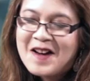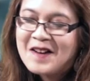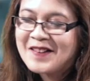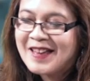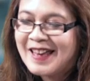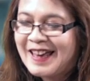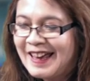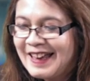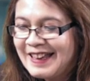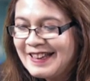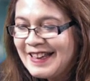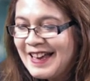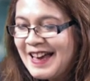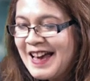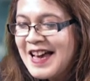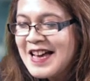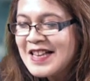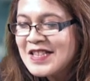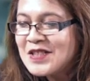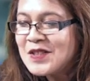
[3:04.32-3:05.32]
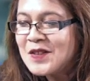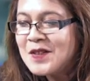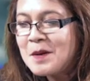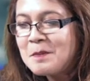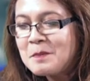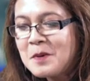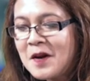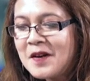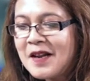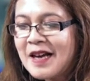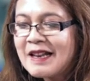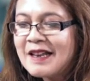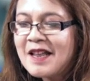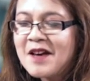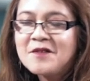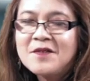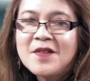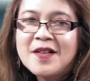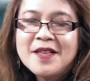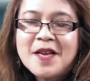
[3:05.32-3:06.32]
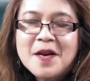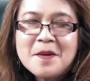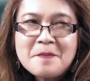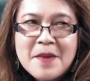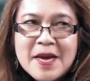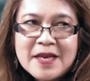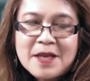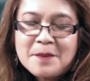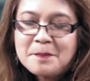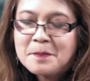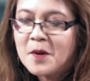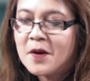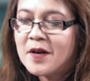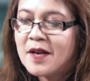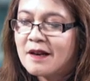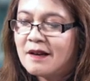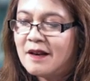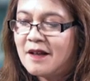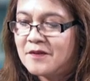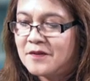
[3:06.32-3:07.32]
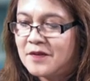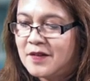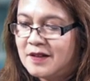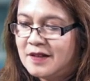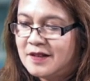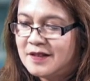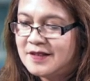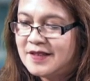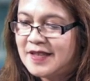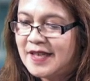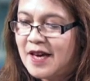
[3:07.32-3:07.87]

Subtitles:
Okay, so the product level, there are many product level.